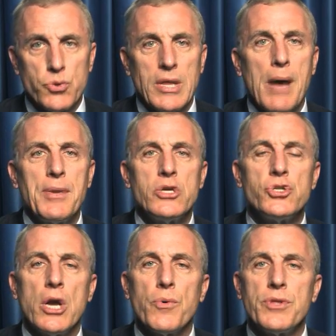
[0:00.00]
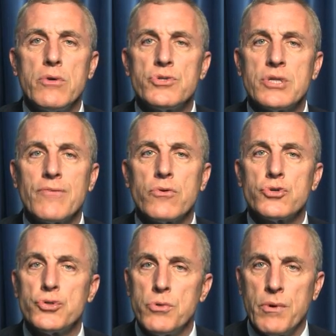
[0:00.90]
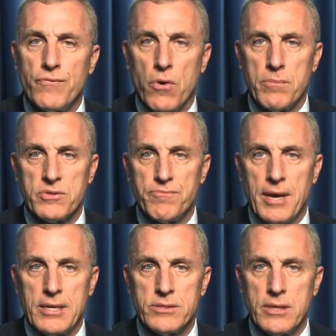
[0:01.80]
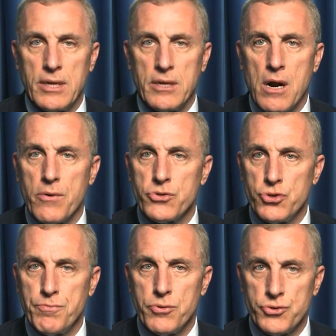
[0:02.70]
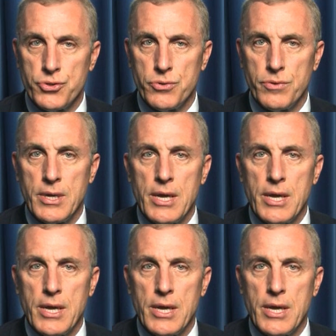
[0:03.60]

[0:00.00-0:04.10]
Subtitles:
allow me to share with you several true reforms of medicine that Congress should pursue